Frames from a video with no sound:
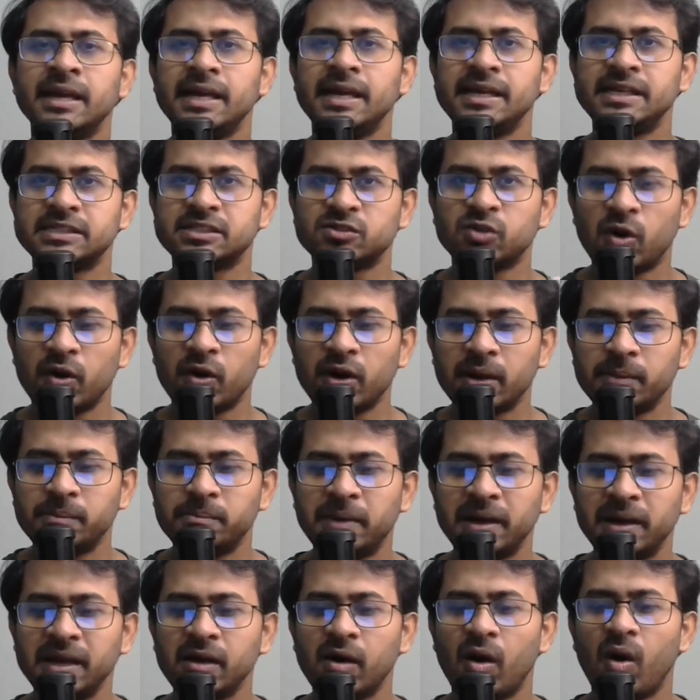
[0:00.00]
it has gone
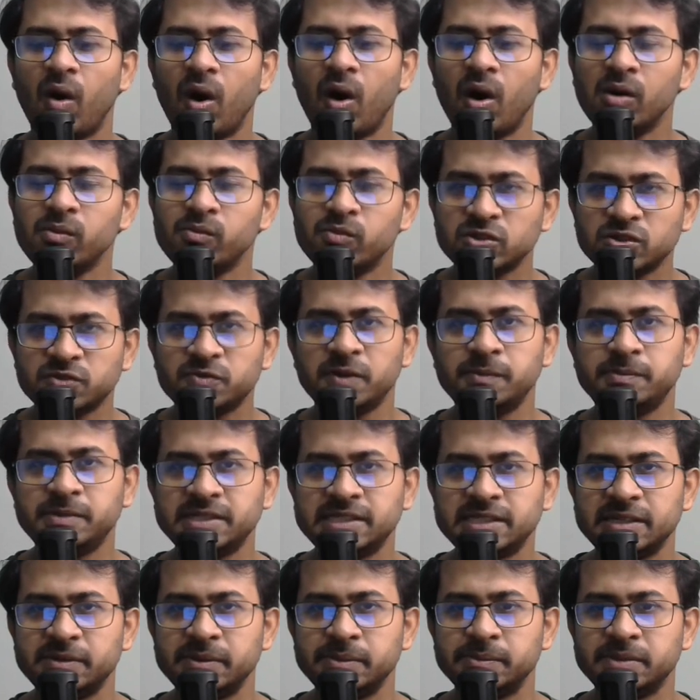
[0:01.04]
up by almost
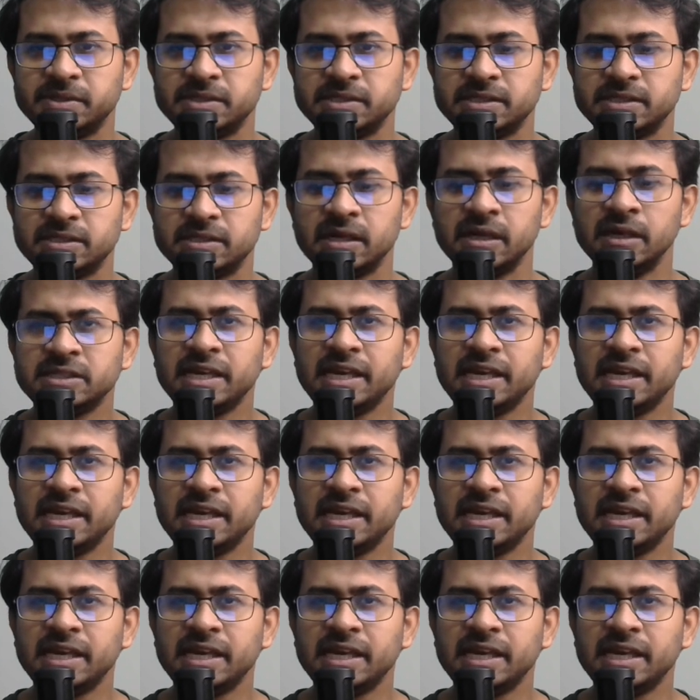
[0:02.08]
57%.